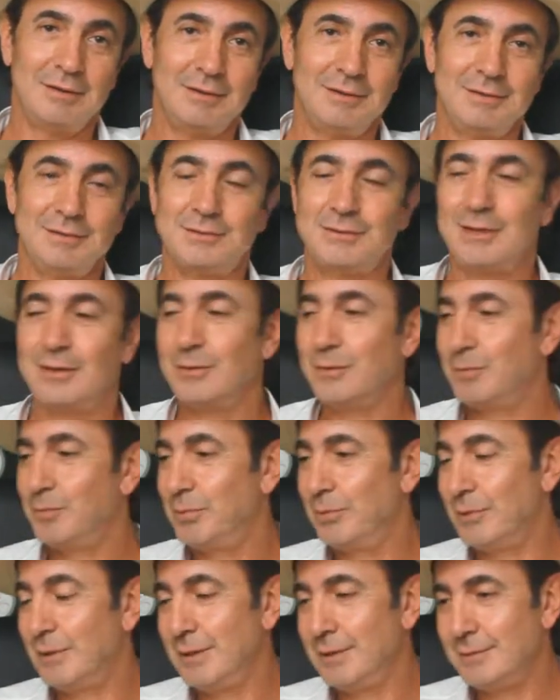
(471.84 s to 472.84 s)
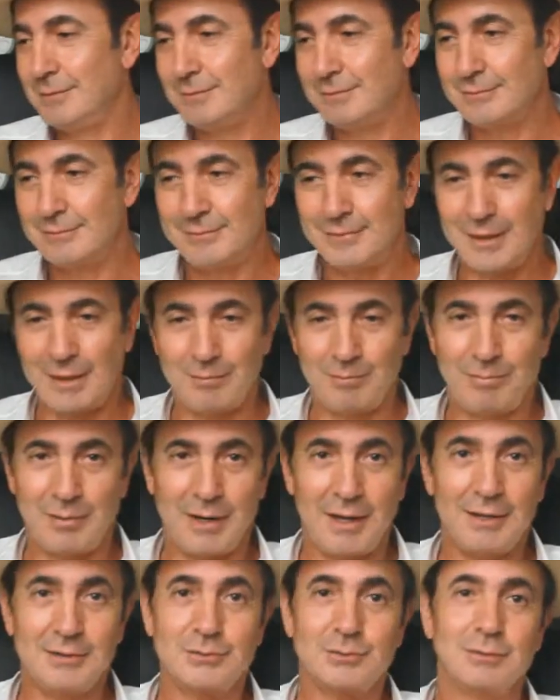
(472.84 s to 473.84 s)
Instead of putting 10
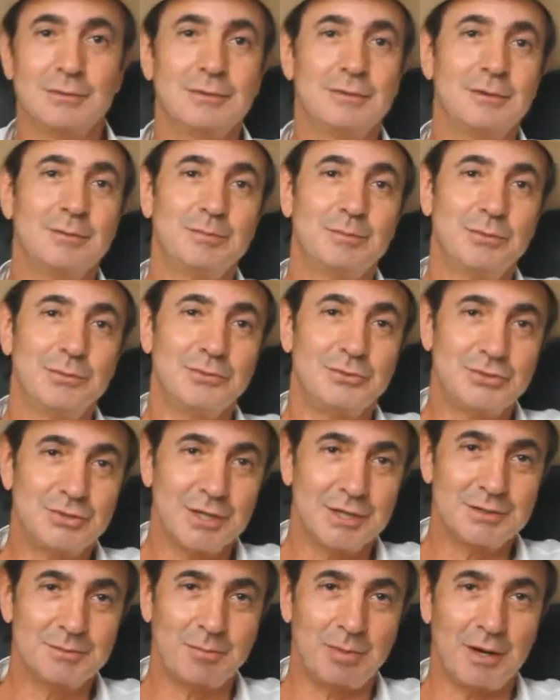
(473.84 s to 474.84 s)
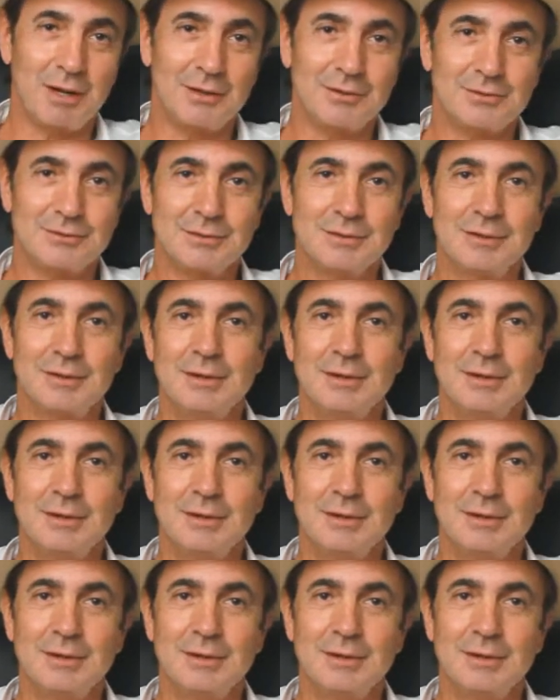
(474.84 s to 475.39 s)
plants, we're going to put 6 plants.